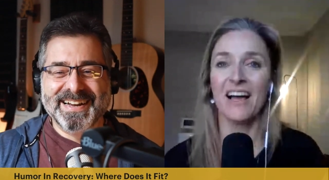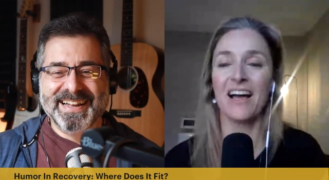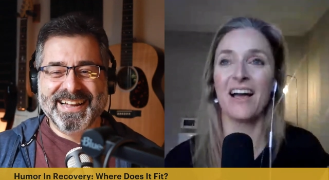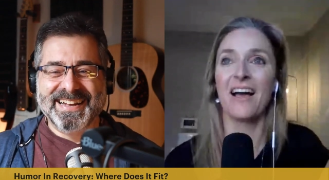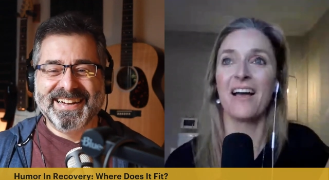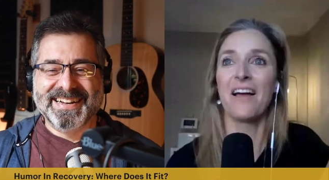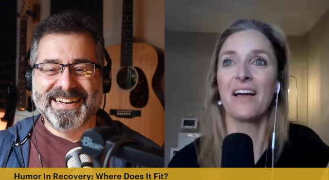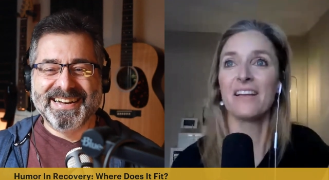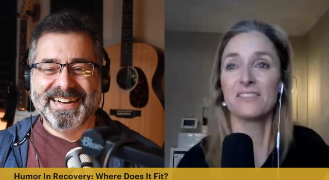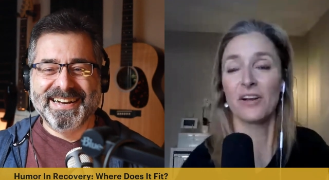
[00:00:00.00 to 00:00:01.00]
Speaker 1: Uh,
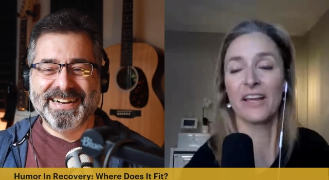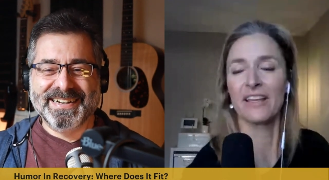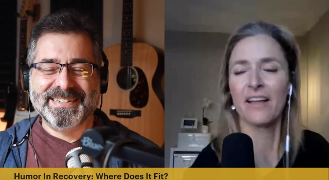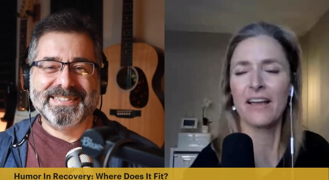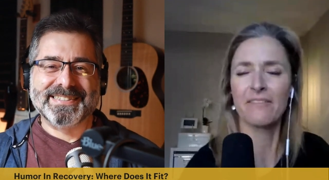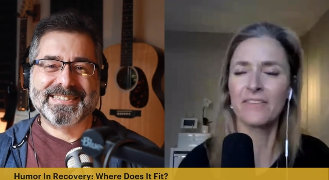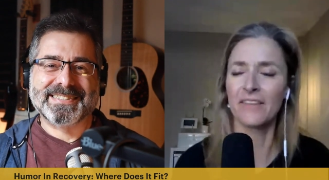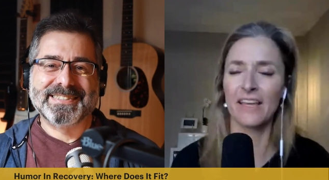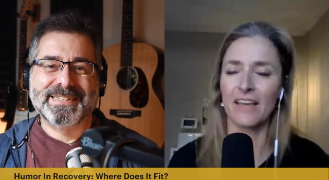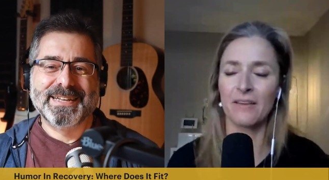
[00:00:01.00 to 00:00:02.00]
sorry, I
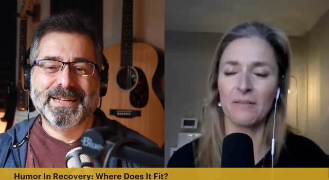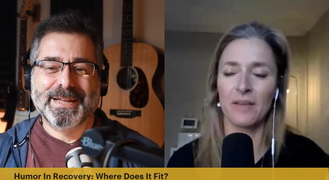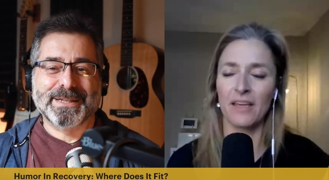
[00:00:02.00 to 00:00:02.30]
feel like I,